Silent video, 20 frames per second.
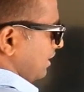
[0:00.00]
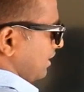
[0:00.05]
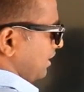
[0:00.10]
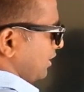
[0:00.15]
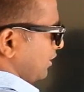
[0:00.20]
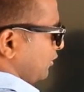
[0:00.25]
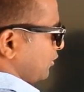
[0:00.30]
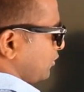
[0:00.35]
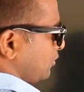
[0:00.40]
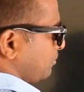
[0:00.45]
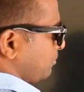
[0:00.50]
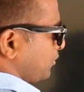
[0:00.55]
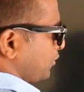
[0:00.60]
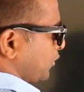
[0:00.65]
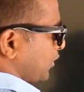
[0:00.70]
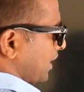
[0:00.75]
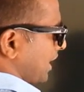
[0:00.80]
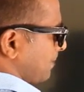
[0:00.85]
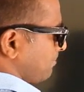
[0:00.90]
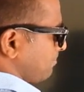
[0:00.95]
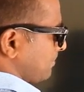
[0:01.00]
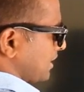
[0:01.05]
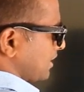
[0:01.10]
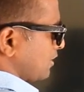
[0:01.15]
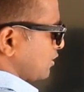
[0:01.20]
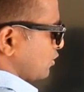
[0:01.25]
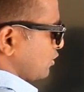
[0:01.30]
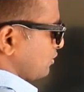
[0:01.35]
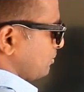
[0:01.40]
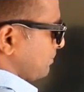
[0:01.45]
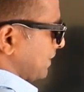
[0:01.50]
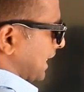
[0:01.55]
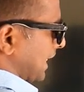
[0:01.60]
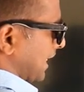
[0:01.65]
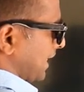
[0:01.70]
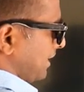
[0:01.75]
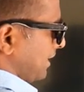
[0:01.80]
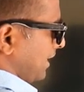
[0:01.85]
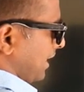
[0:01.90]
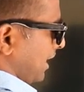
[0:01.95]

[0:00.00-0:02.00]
No more numbers to bring it